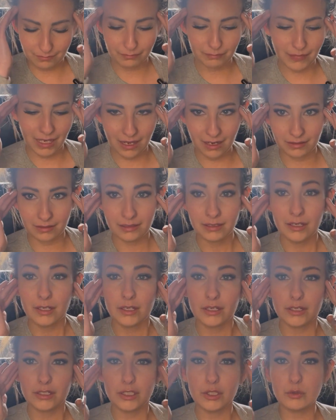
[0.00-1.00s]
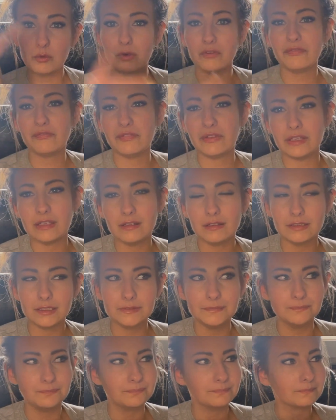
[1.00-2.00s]
man, you'll feel
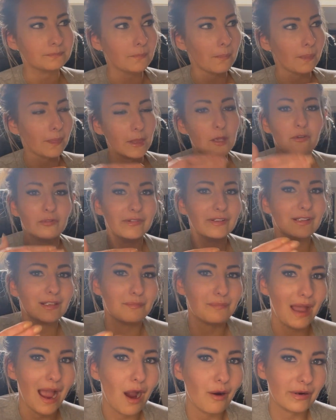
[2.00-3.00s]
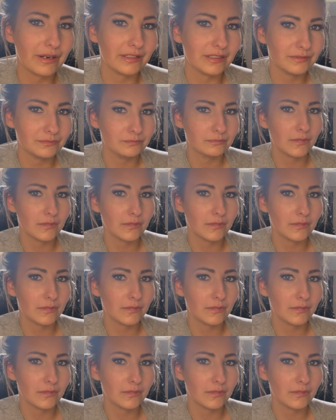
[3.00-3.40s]
empowered.